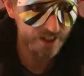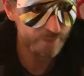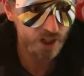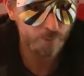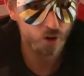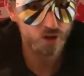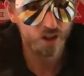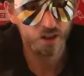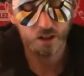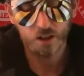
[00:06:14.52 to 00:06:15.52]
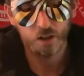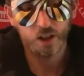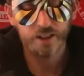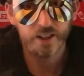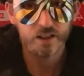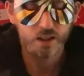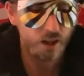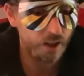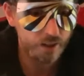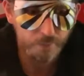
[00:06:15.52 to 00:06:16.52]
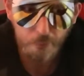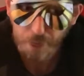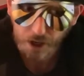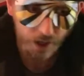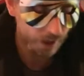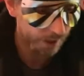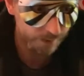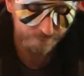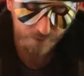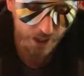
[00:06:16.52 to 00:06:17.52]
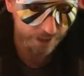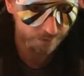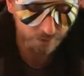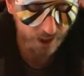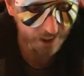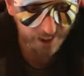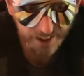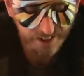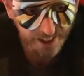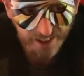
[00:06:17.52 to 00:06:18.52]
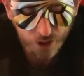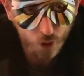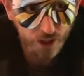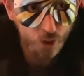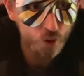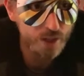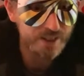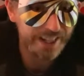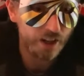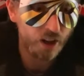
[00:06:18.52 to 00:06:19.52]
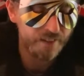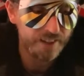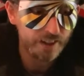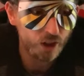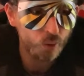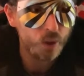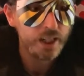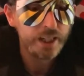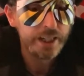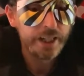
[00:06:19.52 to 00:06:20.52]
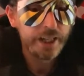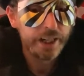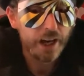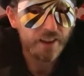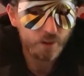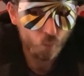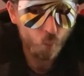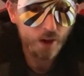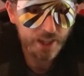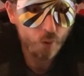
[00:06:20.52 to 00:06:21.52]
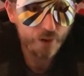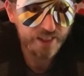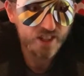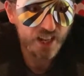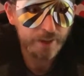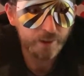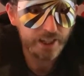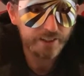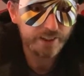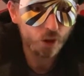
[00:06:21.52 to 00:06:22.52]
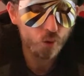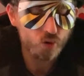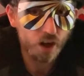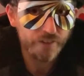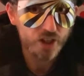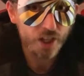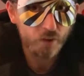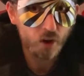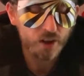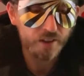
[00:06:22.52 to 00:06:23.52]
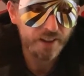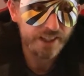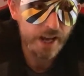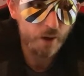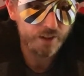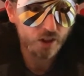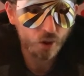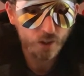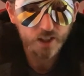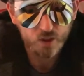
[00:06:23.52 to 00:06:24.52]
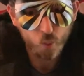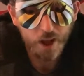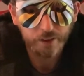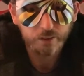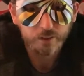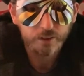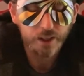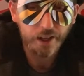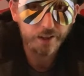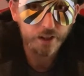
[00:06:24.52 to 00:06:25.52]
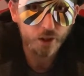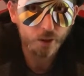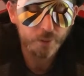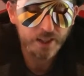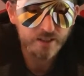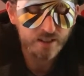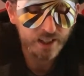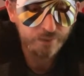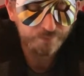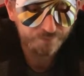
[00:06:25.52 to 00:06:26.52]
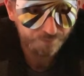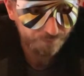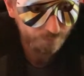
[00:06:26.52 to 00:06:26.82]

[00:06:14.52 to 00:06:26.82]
he seemed to come across like a decent guy, and they do seem to get on. I think they do. I think when they were in the same league, they do drive each other on. I think now they do it as well in the European scene.